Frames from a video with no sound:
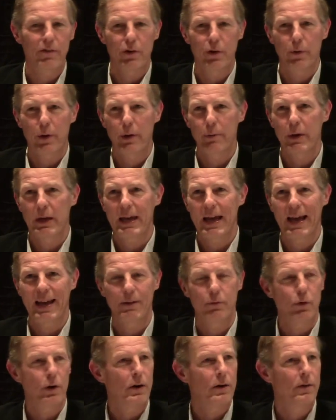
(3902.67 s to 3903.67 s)
every way we
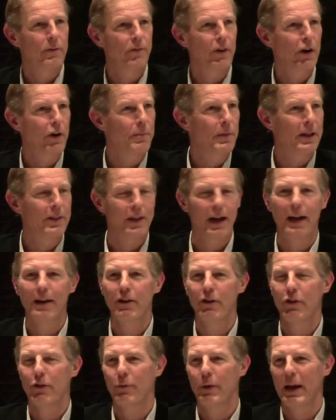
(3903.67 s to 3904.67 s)
can. We're very much
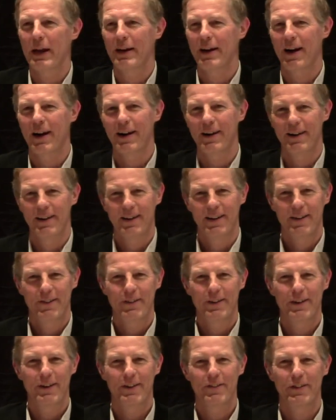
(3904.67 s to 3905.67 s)
under the radar.
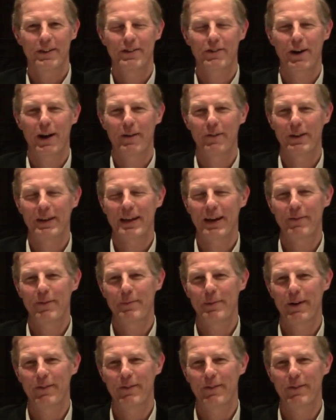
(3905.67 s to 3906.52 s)
We, all, we, draw, we come